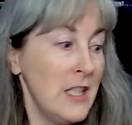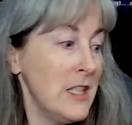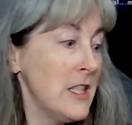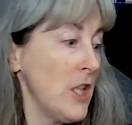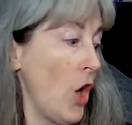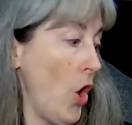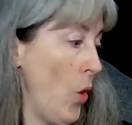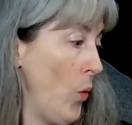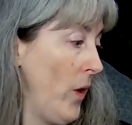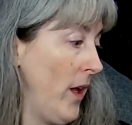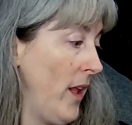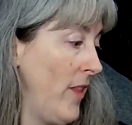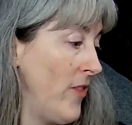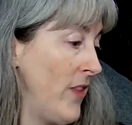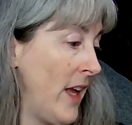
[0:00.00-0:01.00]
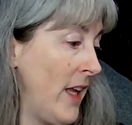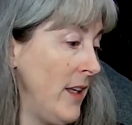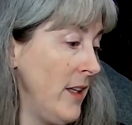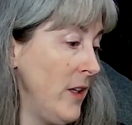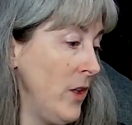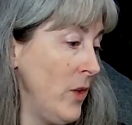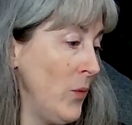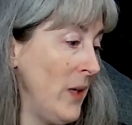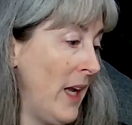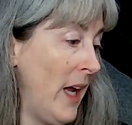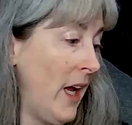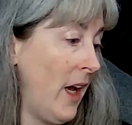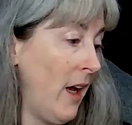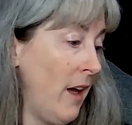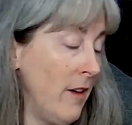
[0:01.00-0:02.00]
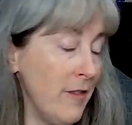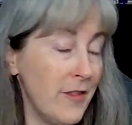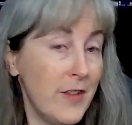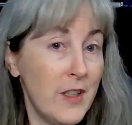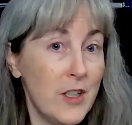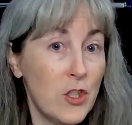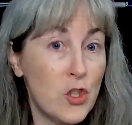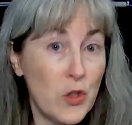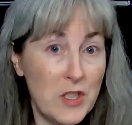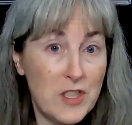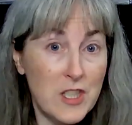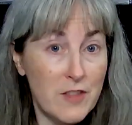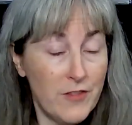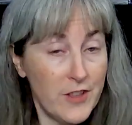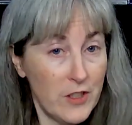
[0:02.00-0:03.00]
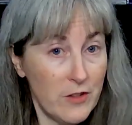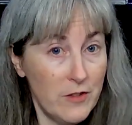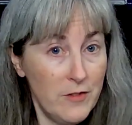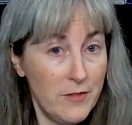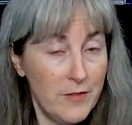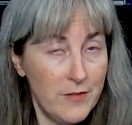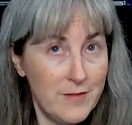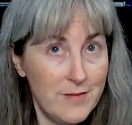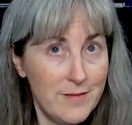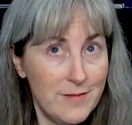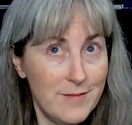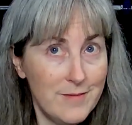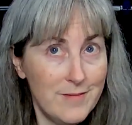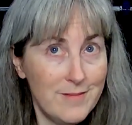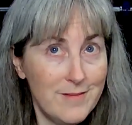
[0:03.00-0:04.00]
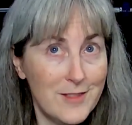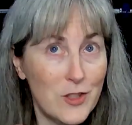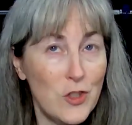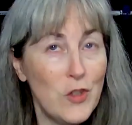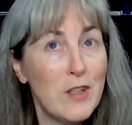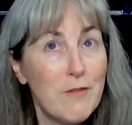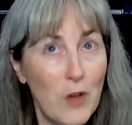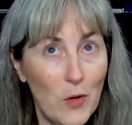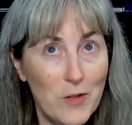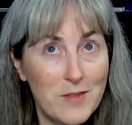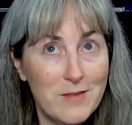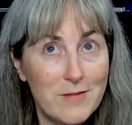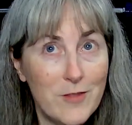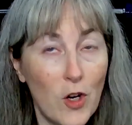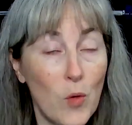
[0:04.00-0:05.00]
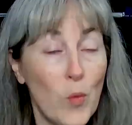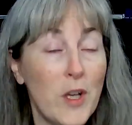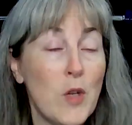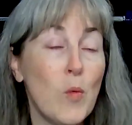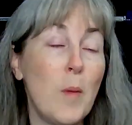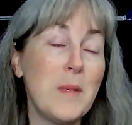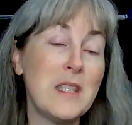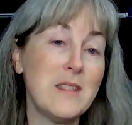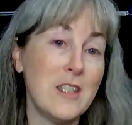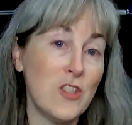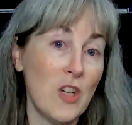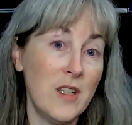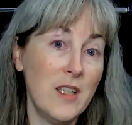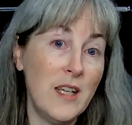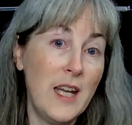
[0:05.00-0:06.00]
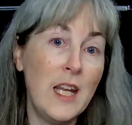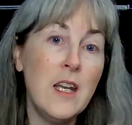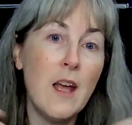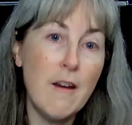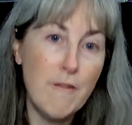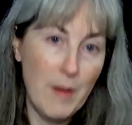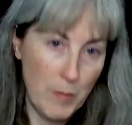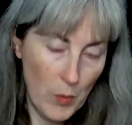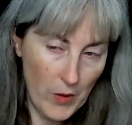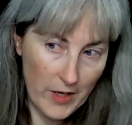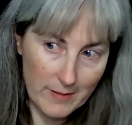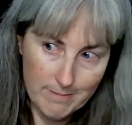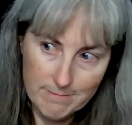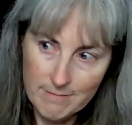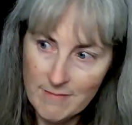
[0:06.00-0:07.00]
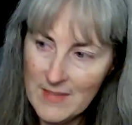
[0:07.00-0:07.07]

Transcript: So then we have choices for you, so you can vote on what you want me to stitch on in February.